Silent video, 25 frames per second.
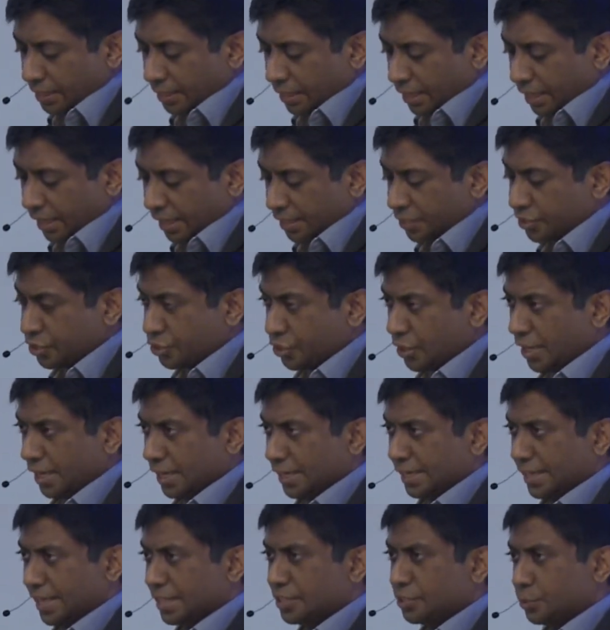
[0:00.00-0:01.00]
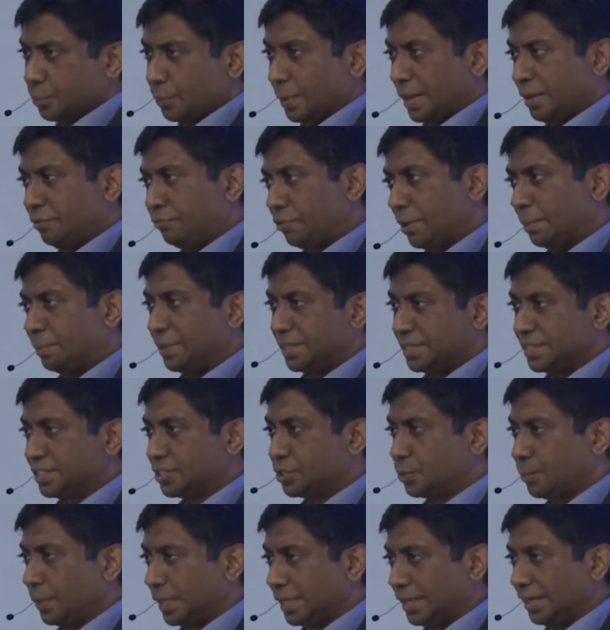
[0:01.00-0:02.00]
I try and get away from it
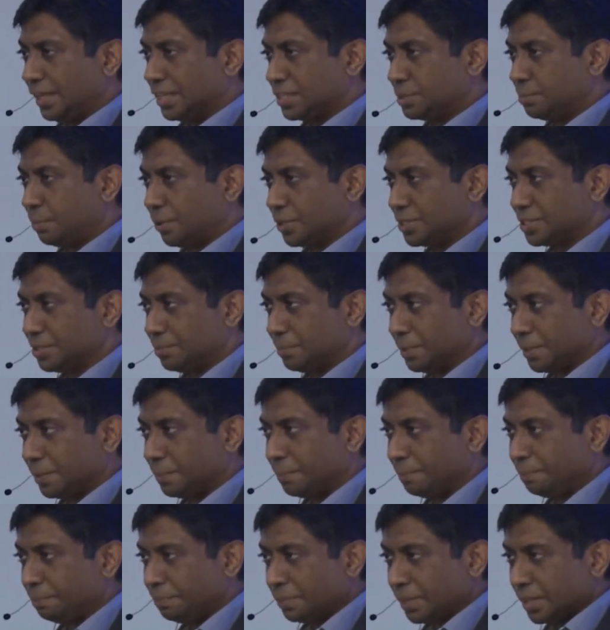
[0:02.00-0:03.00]
as quickly as possible.